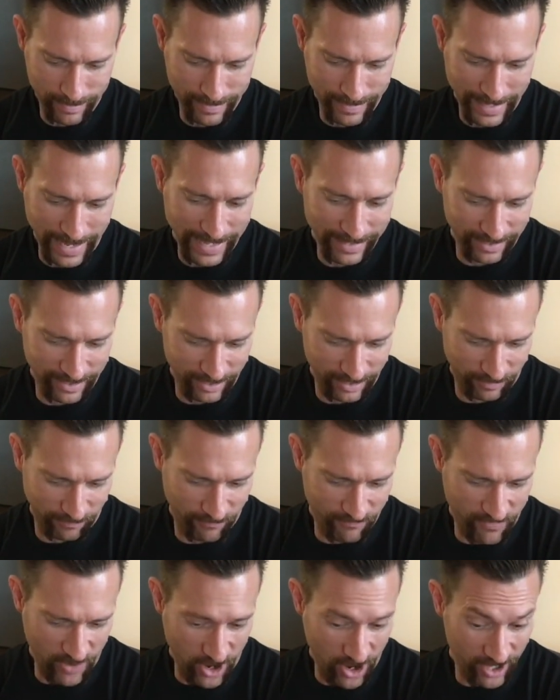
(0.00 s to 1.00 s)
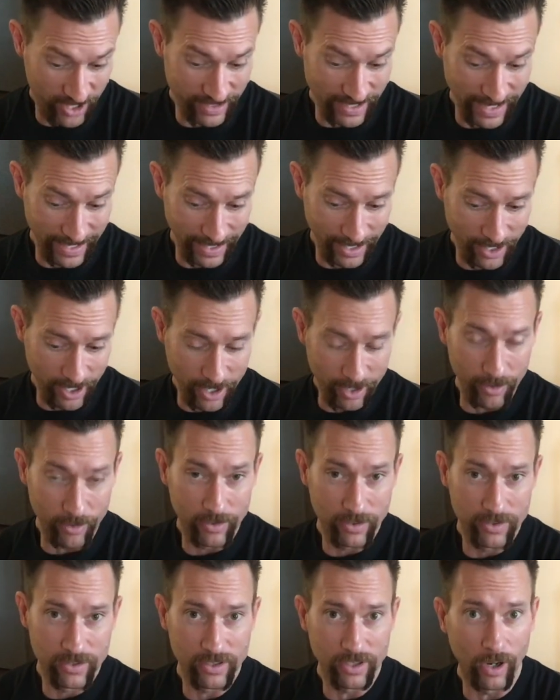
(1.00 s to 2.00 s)
That's as far as I can go.
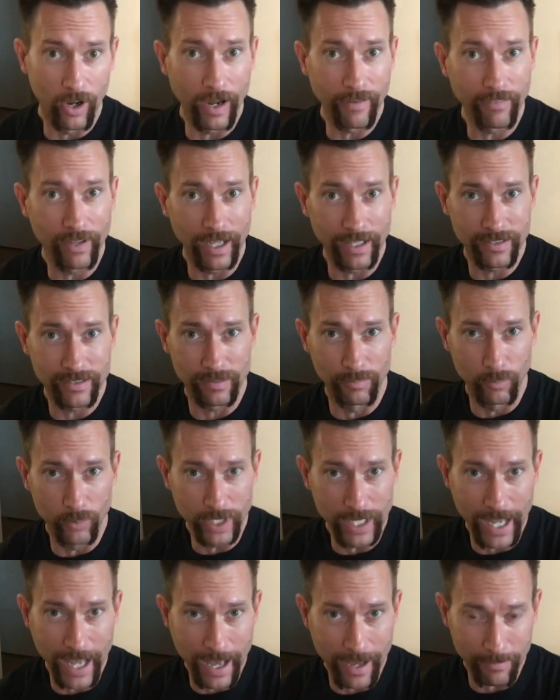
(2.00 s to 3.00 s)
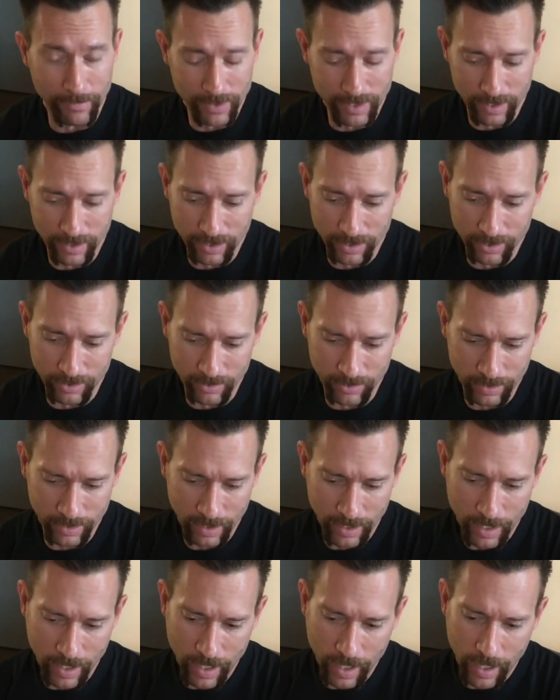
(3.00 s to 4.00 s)
So I've got some rehab to do.
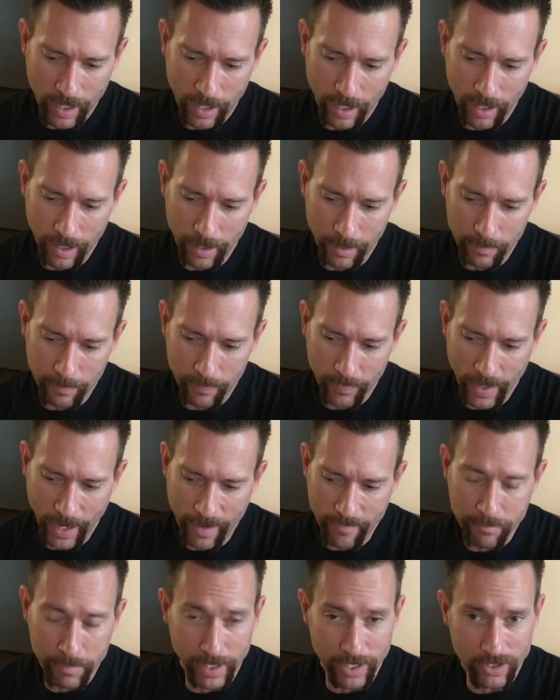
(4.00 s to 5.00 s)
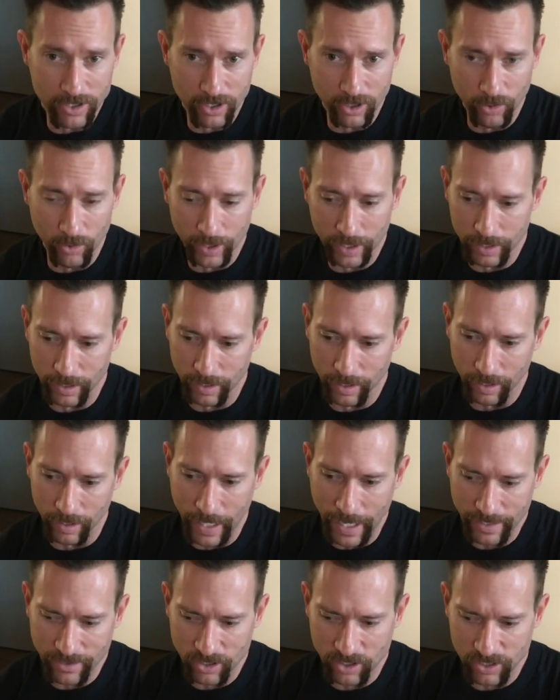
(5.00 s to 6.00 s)
I've been doing little
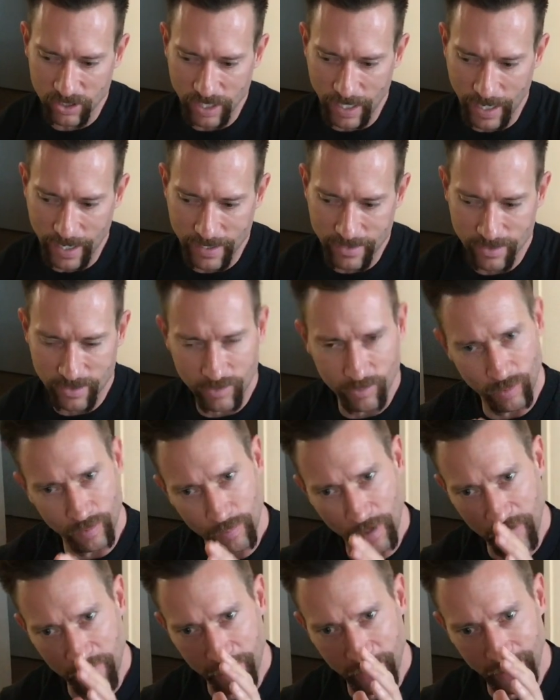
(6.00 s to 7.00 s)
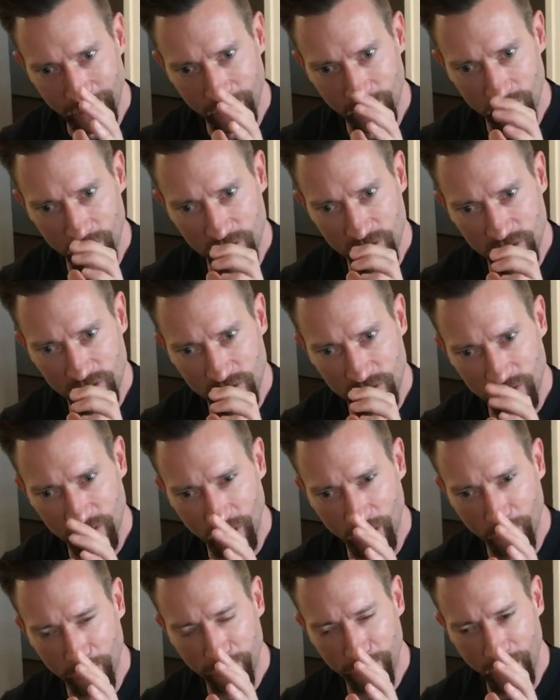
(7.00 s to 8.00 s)
exercises with my fingers, you
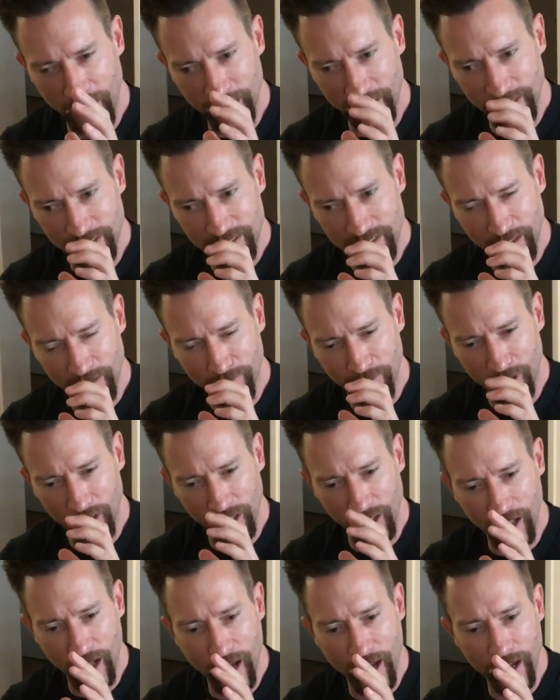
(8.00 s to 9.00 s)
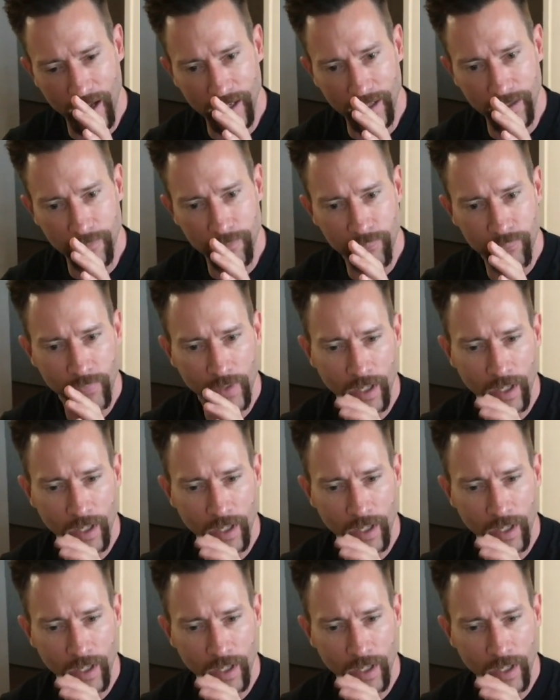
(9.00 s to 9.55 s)
know, finding stuff online.